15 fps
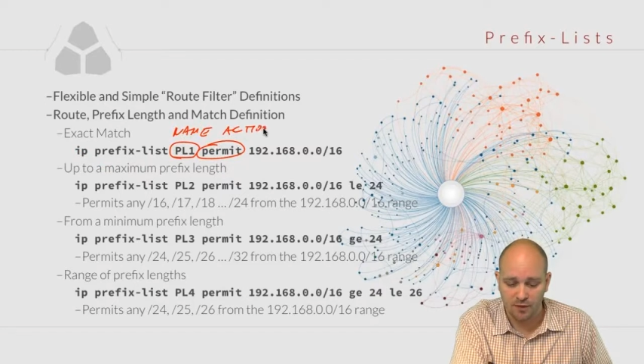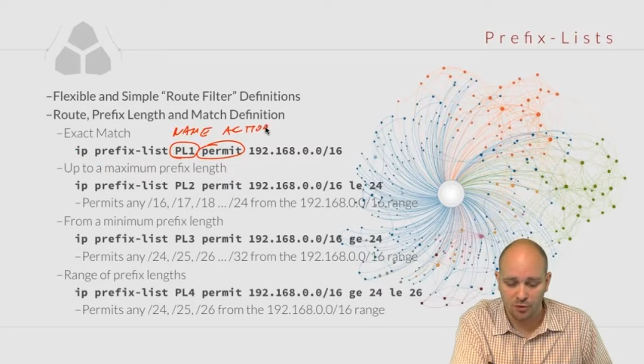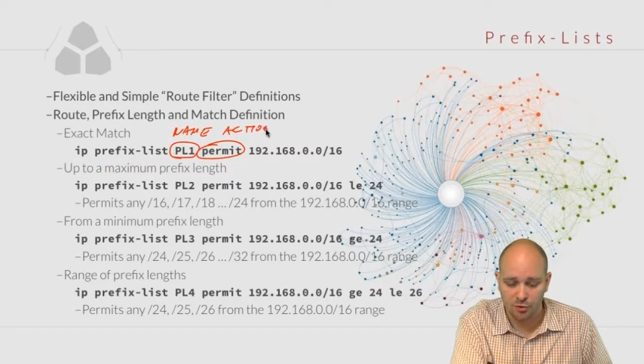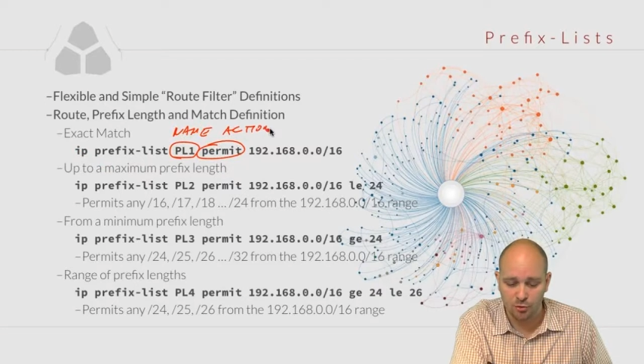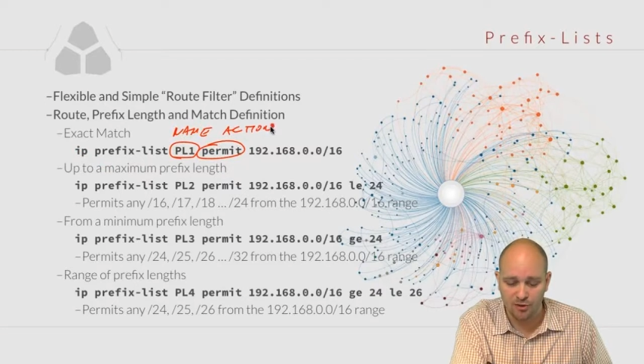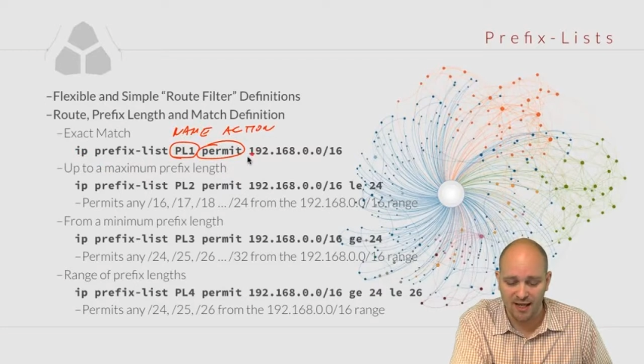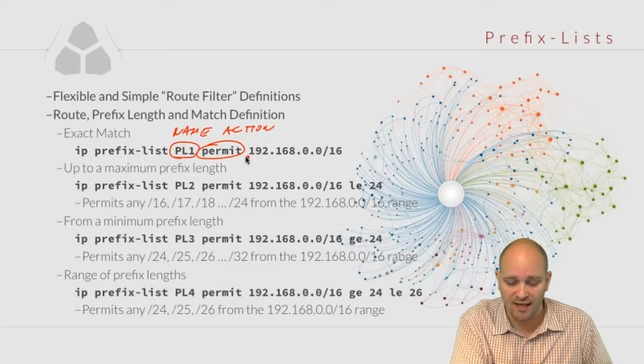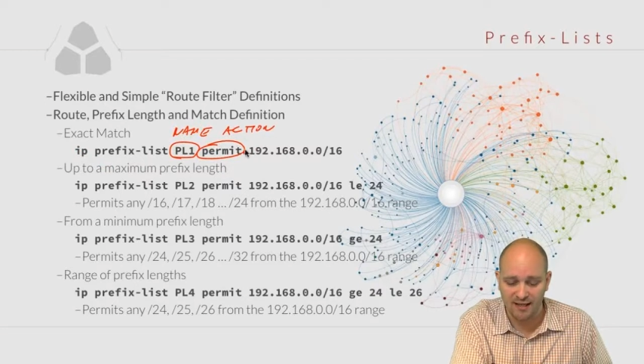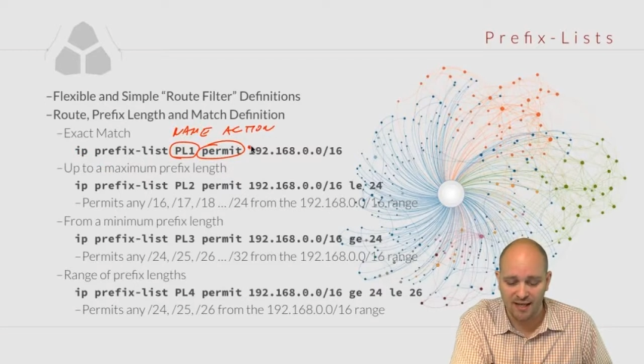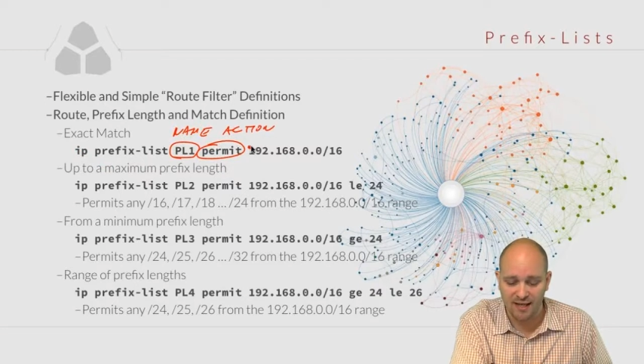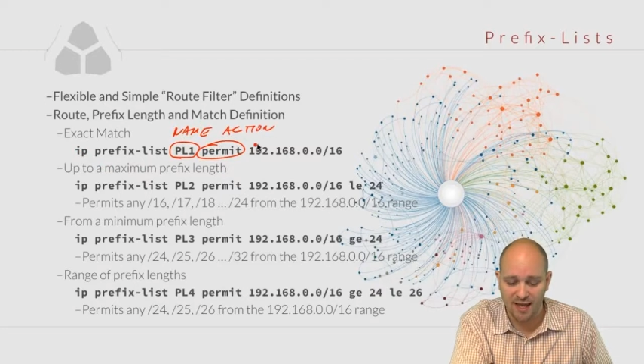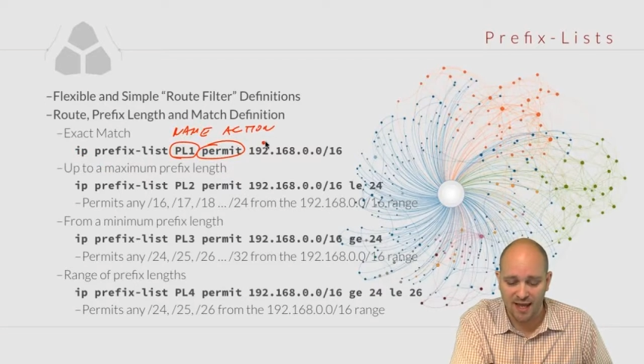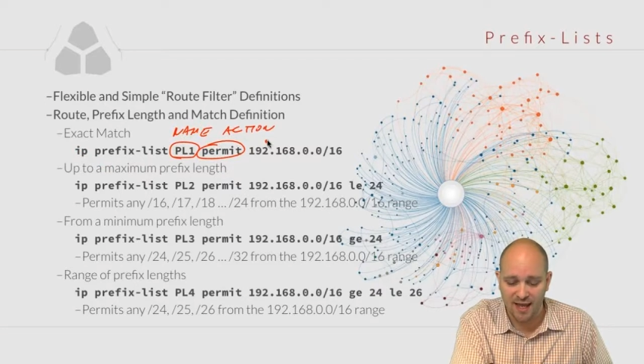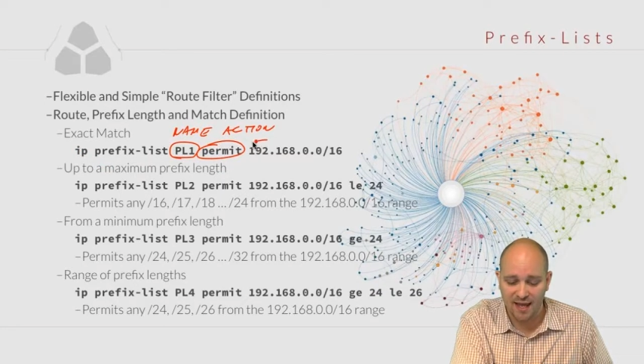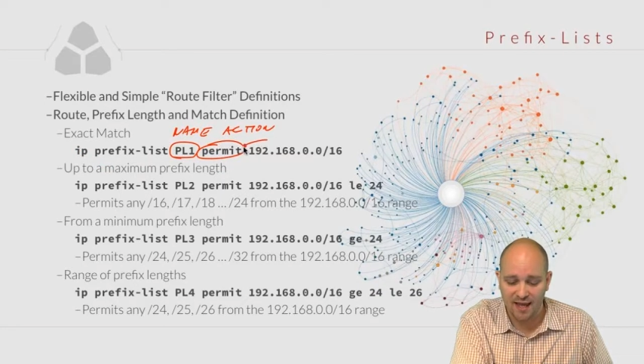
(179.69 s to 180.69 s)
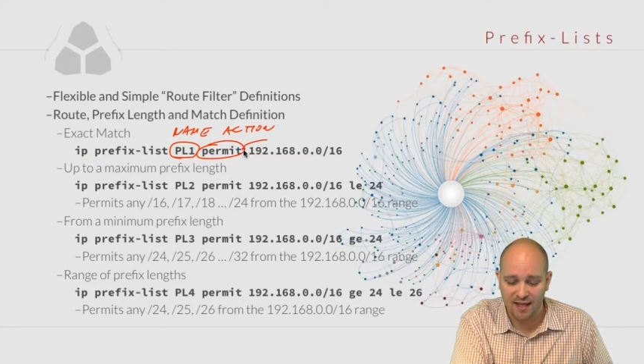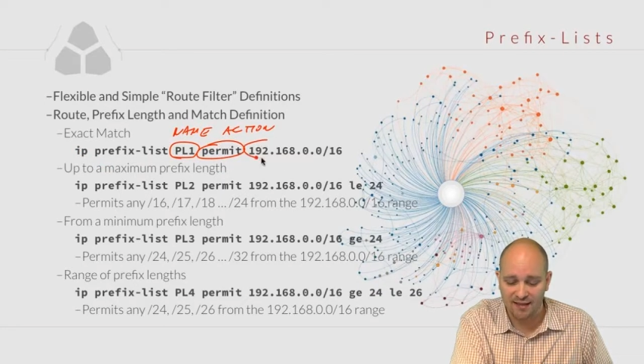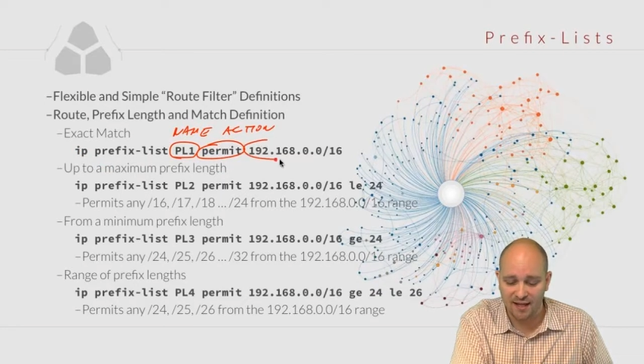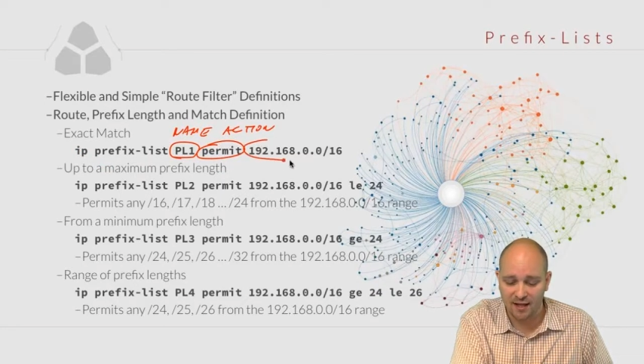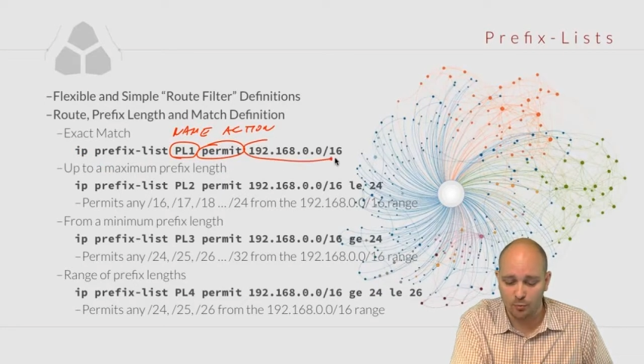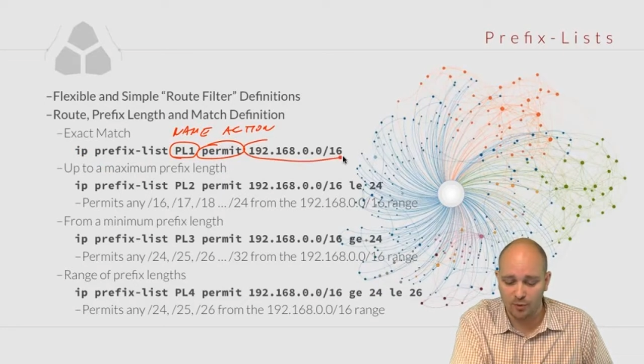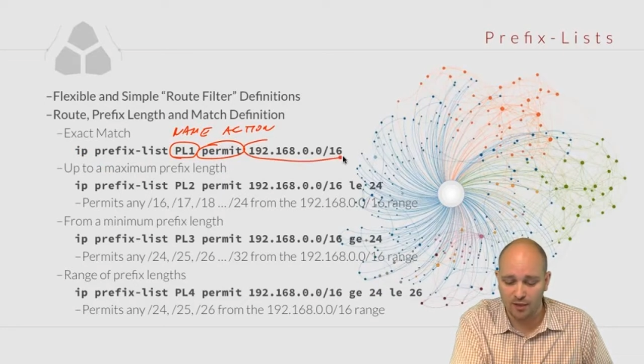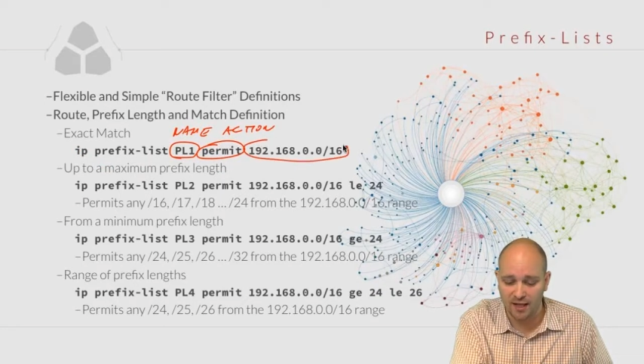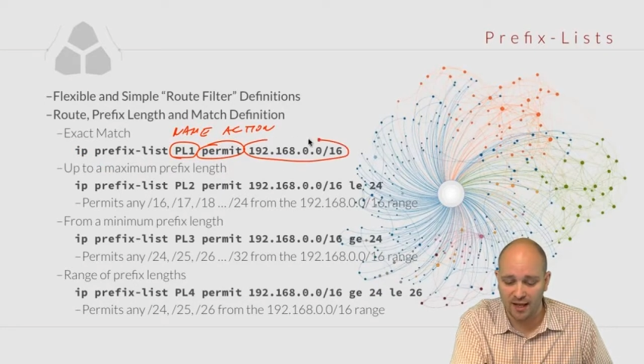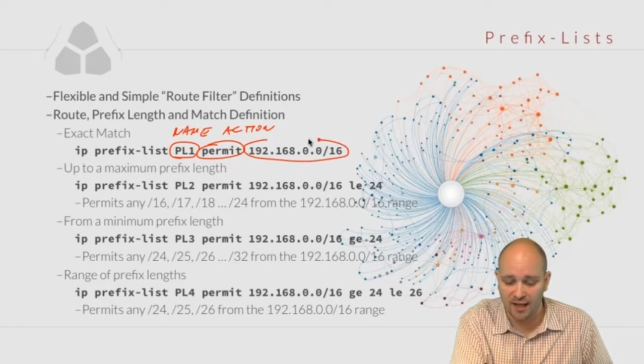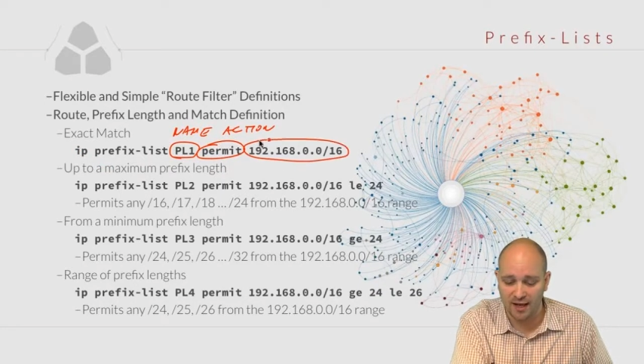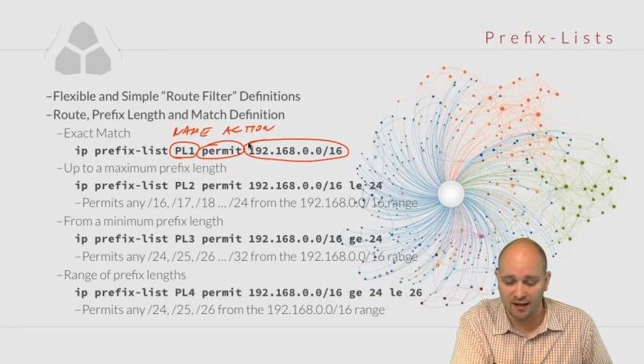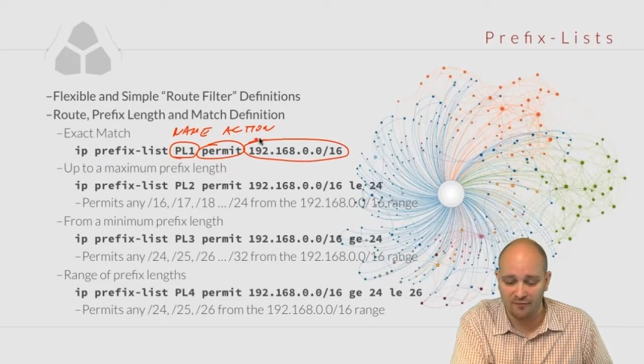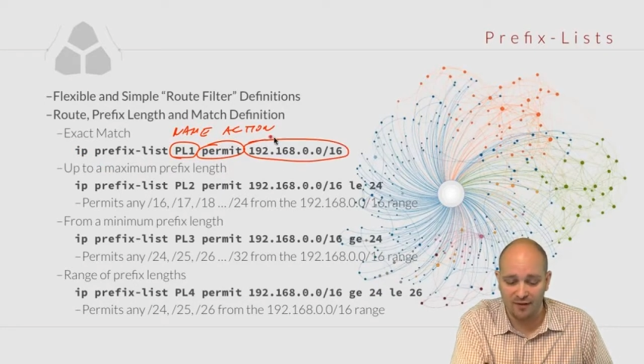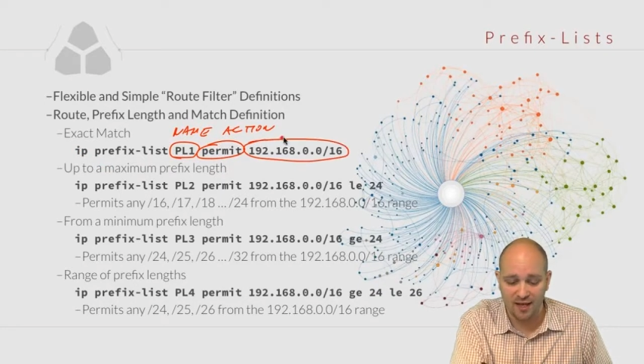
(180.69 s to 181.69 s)
to take, and then we
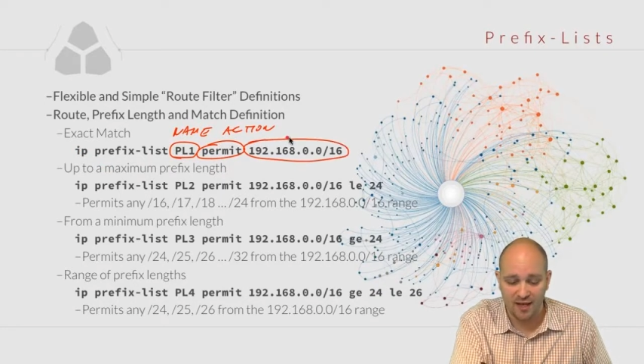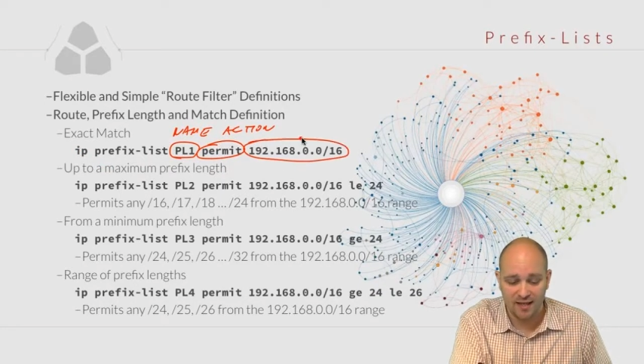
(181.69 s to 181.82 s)
have